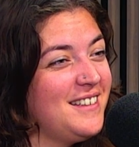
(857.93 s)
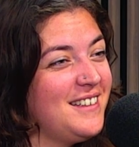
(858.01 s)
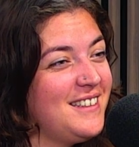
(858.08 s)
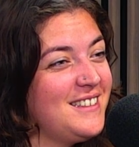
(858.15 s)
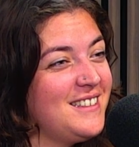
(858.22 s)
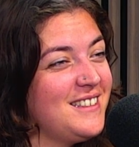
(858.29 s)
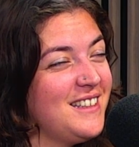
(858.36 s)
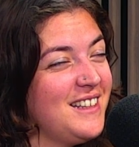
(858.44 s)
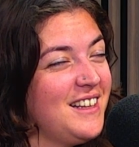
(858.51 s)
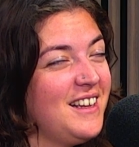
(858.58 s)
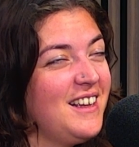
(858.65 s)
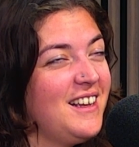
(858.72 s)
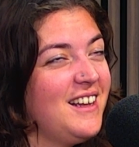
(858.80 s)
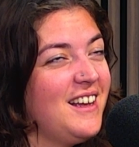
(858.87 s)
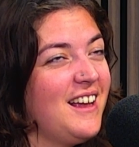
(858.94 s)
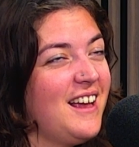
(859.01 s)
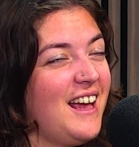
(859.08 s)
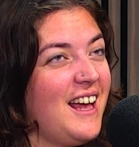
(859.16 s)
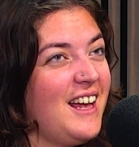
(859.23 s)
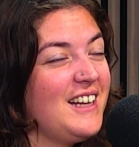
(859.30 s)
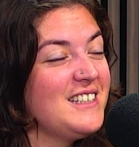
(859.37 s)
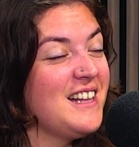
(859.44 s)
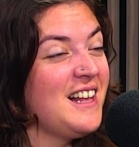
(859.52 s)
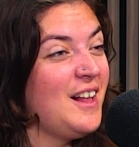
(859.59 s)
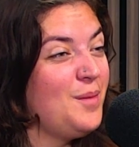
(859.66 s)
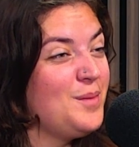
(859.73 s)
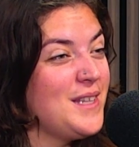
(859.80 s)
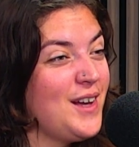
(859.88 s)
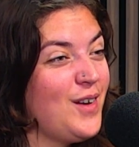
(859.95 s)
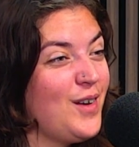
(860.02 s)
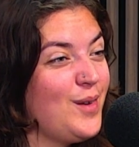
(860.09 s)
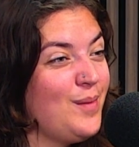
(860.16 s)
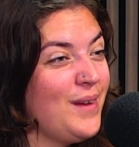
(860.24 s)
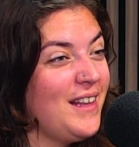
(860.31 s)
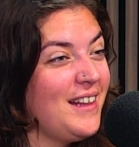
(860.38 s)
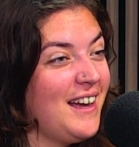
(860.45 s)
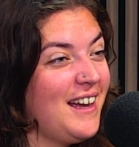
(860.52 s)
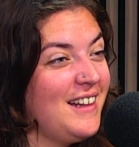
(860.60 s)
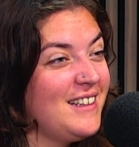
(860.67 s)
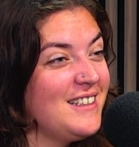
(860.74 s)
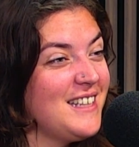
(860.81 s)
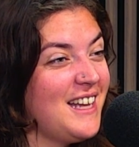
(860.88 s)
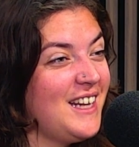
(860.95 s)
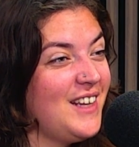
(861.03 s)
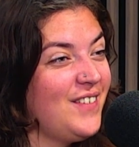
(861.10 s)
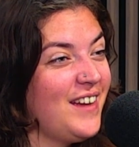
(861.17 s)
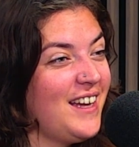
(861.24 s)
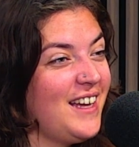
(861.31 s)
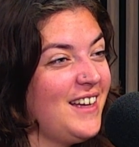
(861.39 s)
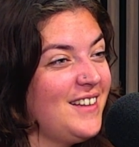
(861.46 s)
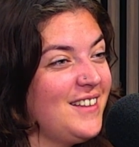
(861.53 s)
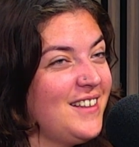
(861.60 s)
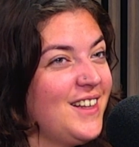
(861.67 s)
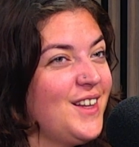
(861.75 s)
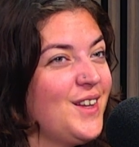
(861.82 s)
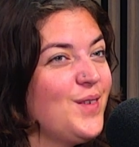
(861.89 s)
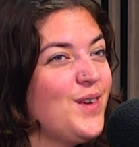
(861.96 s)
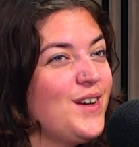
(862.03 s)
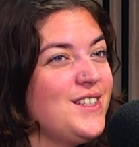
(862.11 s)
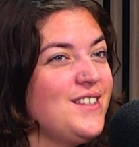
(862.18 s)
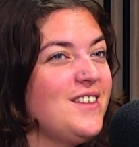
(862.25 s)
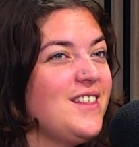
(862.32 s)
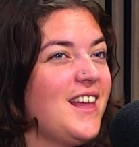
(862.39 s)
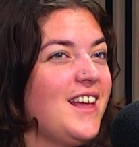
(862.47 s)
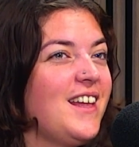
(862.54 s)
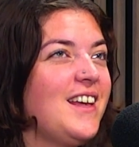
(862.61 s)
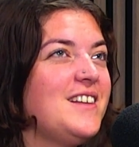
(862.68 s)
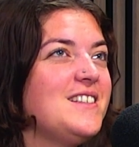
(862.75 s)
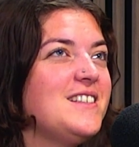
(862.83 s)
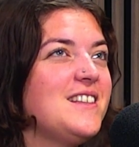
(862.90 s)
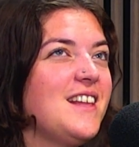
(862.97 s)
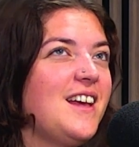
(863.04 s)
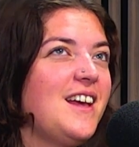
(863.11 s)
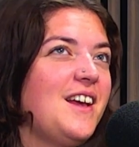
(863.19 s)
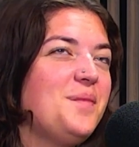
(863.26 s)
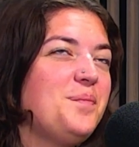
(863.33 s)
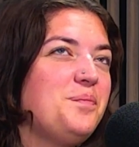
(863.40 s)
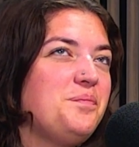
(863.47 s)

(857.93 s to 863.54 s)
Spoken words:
It is. Because it helps the economy in the Highlands anyway. What do you think is the